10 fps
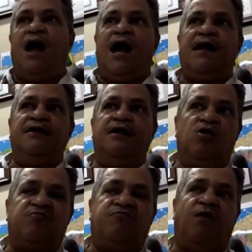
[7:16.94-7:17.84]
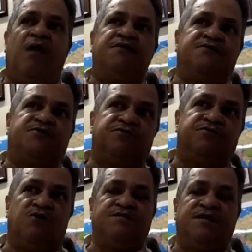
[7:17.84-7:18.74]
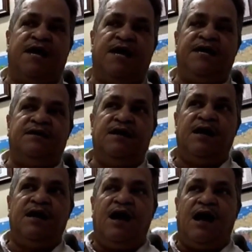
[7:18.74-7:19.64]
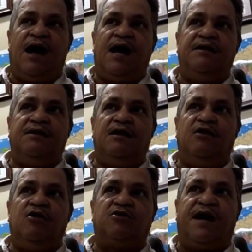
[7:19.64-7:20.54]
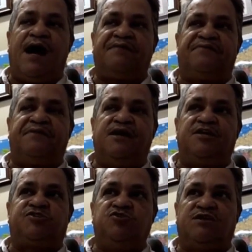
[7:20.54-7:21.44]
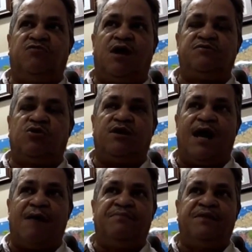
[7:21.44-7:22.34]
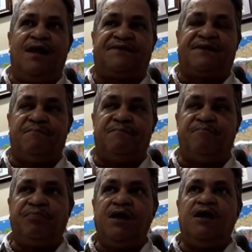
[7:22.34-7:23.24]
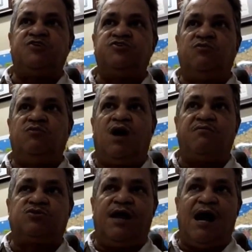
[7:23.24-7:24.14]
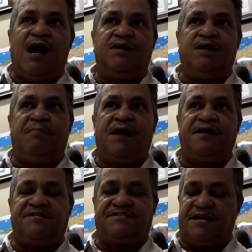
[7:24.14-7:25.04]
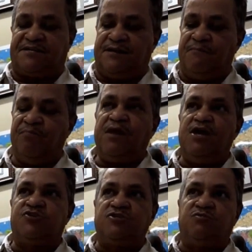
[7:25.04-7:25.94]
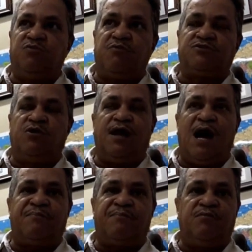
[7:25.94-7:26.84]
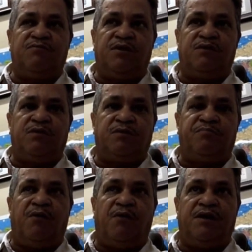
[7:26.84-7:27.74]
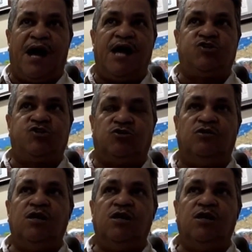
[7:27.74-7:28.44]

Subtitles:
and looked forward into 2009 and looked at issues of what was going to happen in Lethem, issues of what was going to happen in the banking sector, issues of what was going to happen with power, the hydro.